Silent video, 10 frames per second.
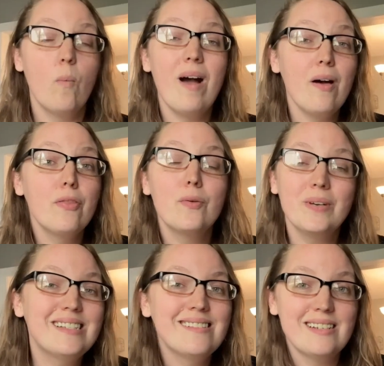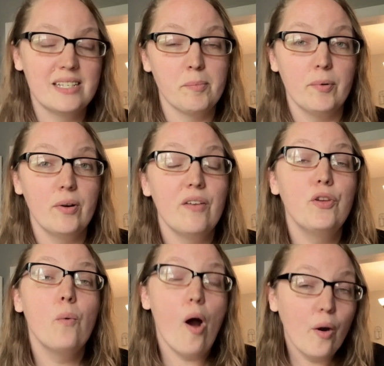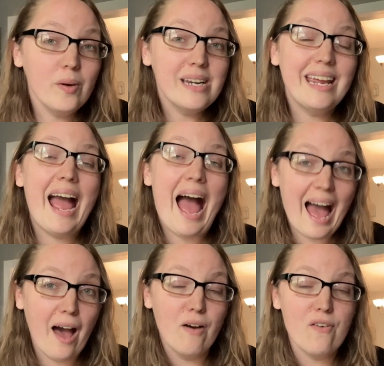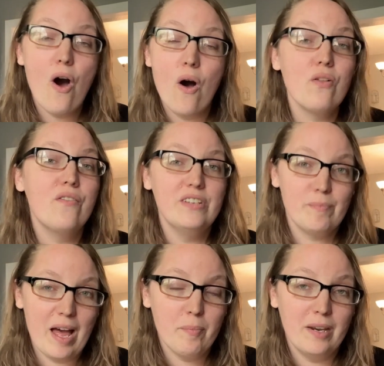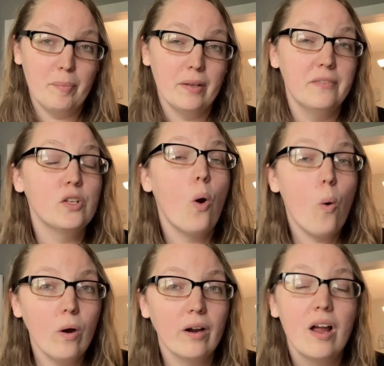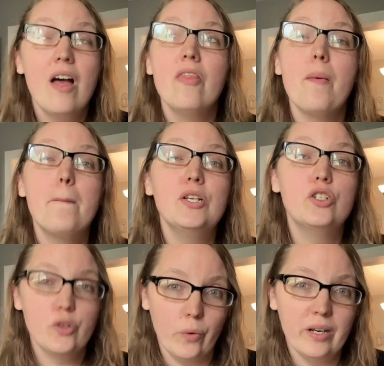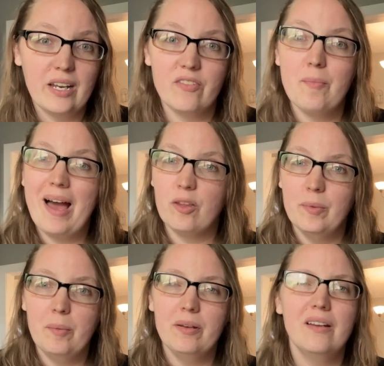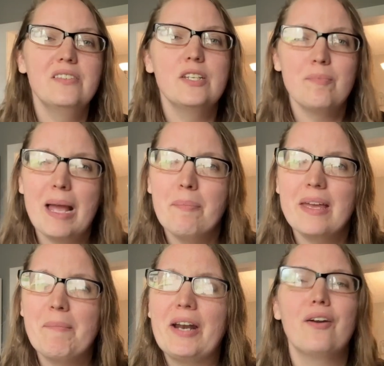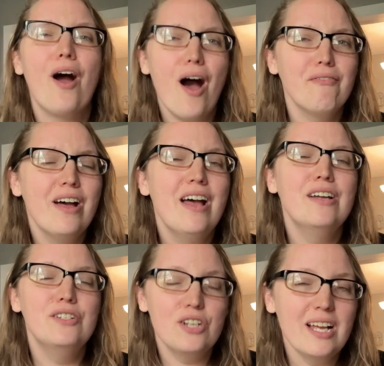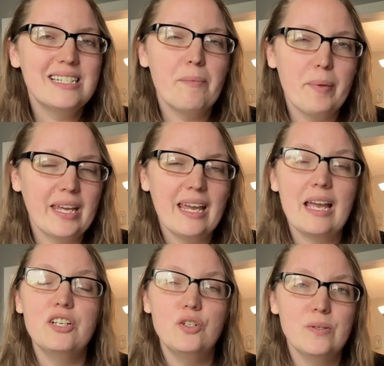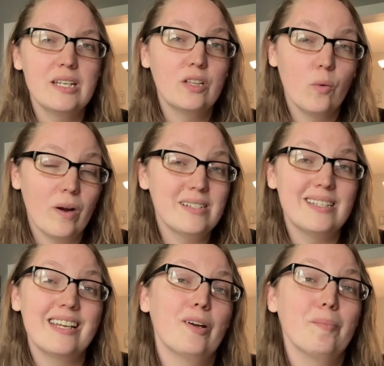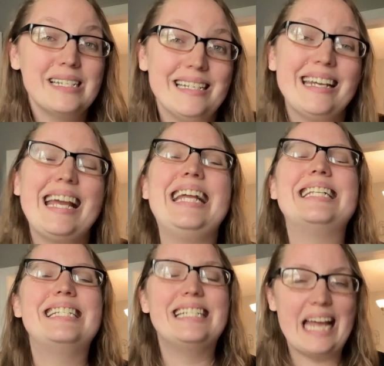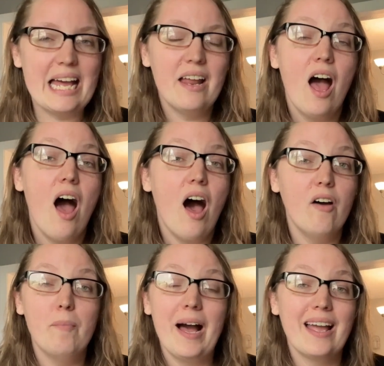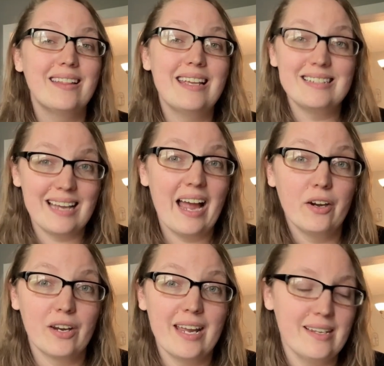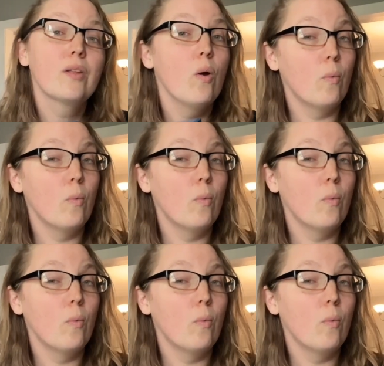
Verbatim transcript: Well, the reason is simple. If you already have all of these math manipulatives or the majority of the math math manipulative. So you might be better off just picking and choosing the ones that you're missing instead of buying the entire kit.